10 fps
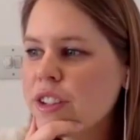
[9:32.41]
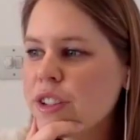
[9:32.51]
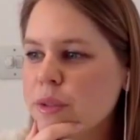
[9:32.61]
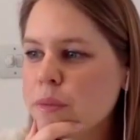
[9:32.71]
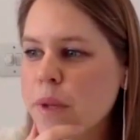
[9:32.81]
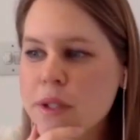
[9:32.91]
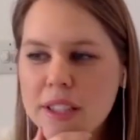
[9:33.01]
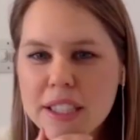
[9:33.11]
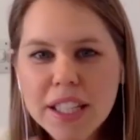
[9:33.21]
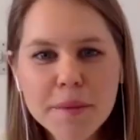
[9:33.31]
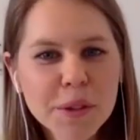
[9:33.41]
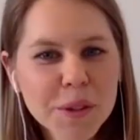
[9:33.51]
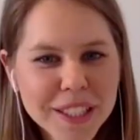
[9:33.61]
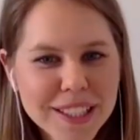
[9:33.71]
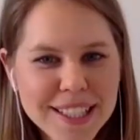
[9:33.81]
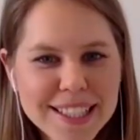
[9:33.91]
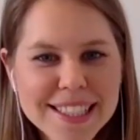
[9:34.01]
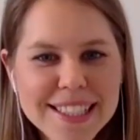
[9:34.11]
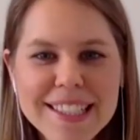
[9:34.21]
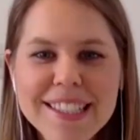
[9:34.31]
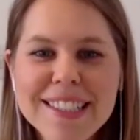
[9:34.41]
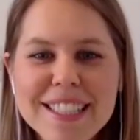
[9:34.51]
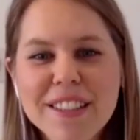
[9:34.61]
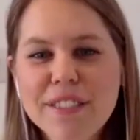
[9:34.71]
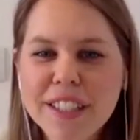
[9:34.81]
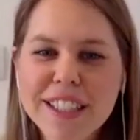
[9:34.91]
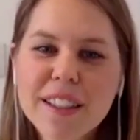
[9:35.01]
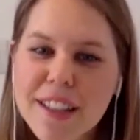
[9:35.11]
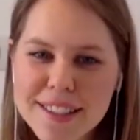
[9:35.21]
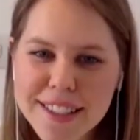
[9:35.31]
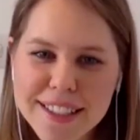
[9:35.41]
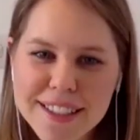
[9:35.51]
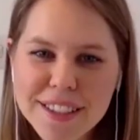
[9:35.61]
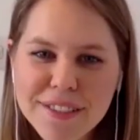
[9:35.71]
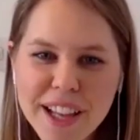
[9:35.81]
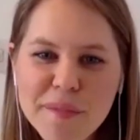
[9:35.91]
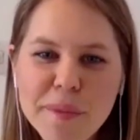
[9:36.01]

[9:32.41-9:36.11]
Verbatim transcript: you know, most of the time your audience hasn't seen it until the very last stages of that,